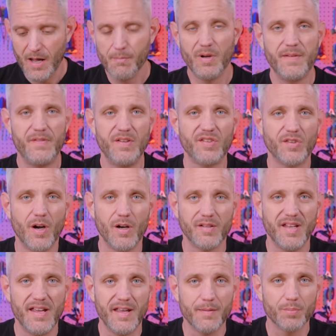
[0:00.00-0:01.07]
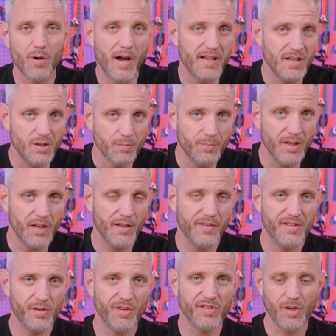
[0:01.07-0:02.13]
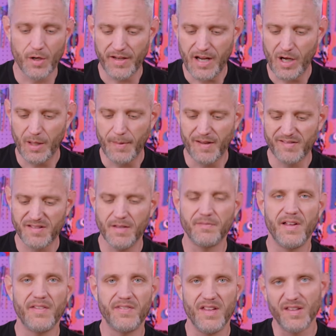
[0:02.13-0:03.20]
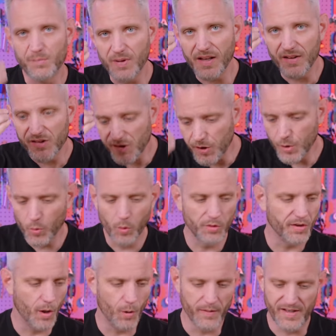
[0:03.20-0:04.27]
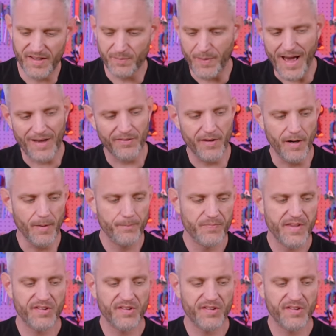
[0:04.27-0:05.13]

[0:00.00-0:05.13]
But if you start taking pride in your builds, you'll start caring about stuff like this because you will know that it's back there.